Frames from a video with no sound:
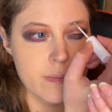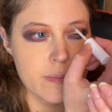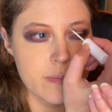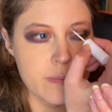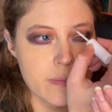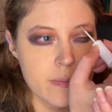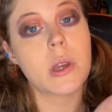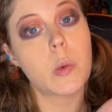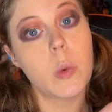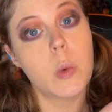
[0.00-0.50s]

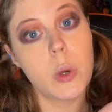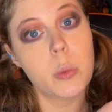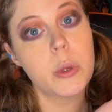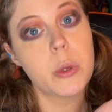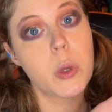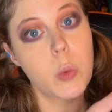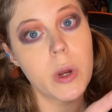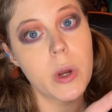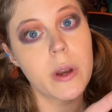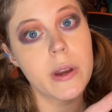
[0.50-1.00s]
I will
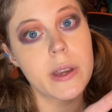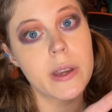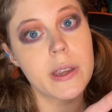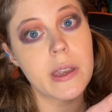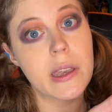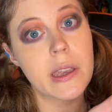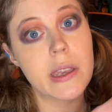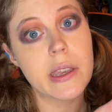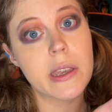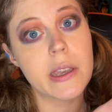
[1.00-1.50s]
be wearing
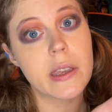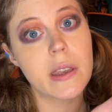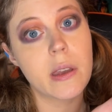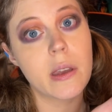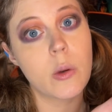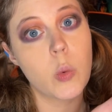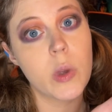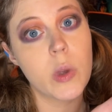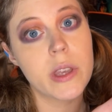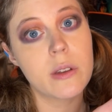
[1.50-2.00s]
a
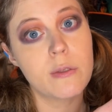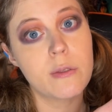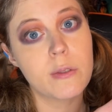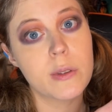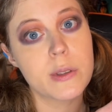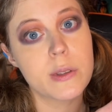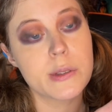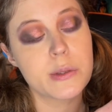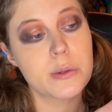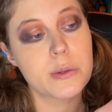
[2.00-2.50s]
wig for
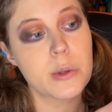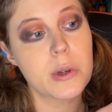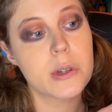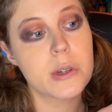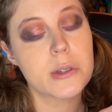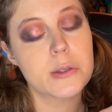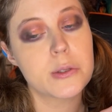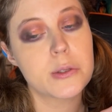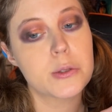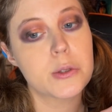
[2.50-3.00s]
this
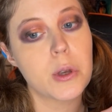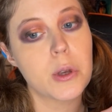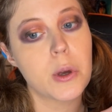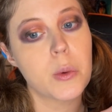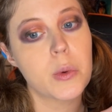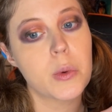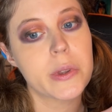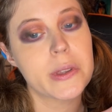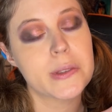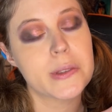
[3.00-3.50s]
look, so
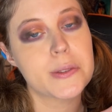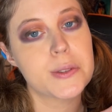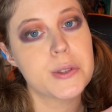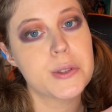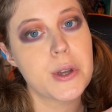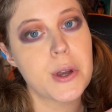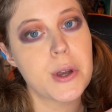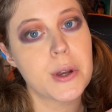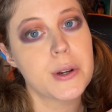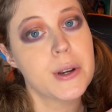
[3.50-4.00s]
when it's
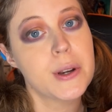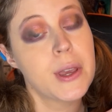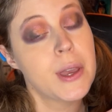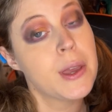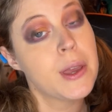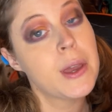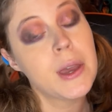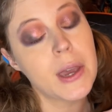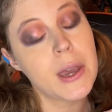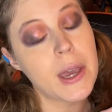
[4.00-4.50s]
done,
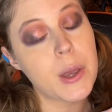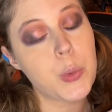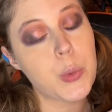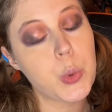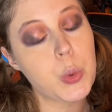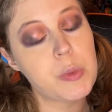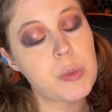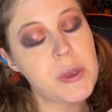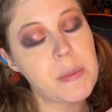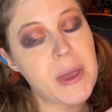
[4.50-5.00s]
I
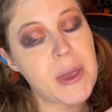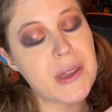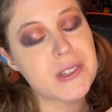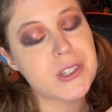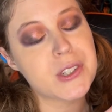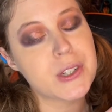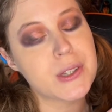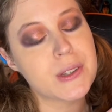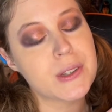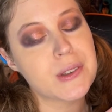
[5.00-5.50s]
will be
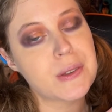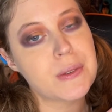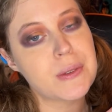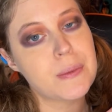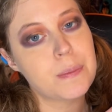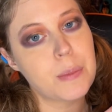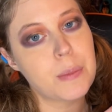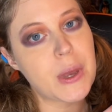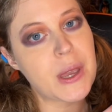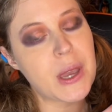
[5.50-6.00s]
matching
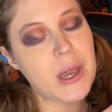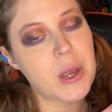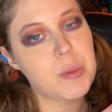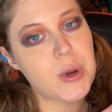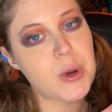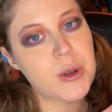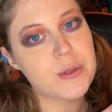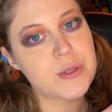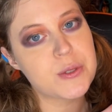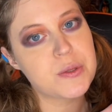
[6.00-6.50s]
my
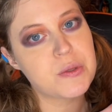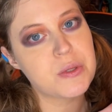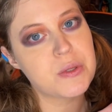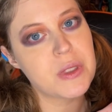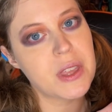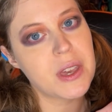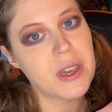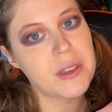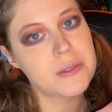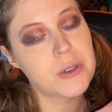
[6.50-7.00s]
eyebrows to
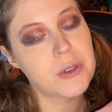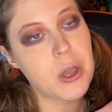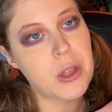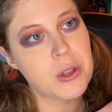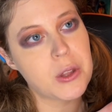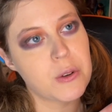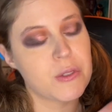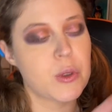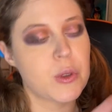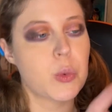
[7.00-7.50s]
that color
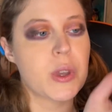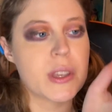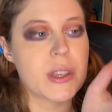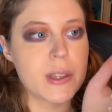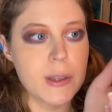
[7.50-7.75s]
of the wig.